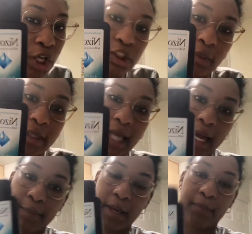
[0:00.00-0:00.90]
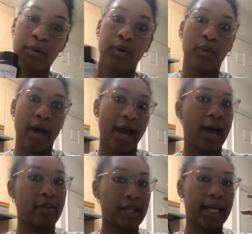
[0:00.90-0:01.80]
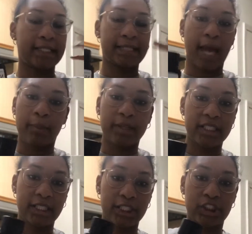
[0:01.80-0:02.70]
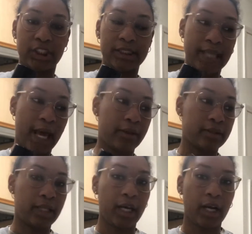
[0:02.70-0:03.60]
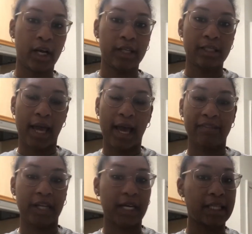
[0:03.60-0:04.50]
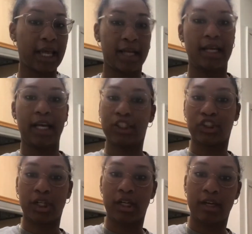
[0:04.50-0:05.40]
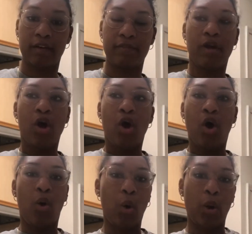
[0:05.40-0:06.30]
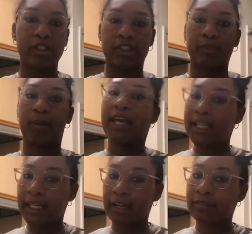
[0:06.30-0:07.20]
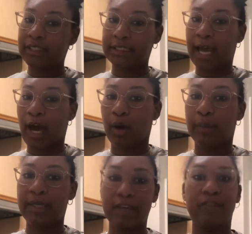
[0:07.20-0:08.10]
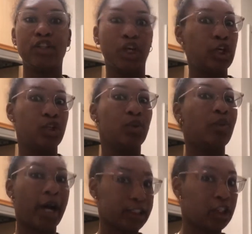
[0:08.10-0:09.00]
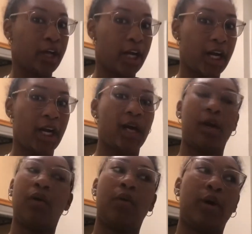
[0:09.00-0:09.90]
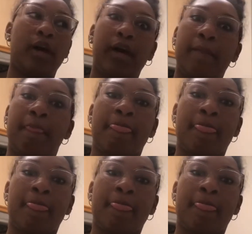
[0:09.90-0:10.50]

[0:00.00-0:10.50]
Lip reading: So a lot of people who have like scalp conditions out there that have like a lot of dandruff or just peeling of the scalp, even though you wash your hair or,